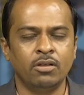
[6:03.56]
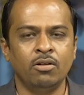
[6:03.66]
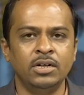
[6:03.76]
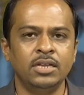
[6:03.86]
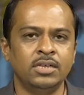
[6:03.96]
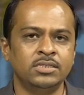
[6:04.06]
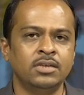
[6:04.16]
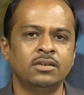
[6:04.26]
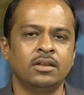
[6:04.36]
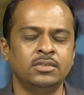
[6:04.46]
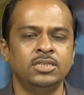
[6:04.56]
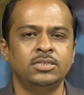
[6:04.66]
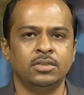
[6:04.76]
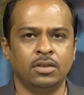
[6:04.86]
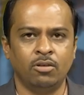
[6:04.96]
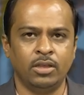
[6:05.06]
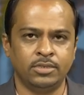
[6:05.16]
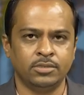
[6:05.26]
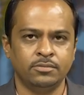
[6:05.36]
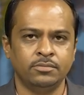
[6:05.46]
call it as an transit theodolite.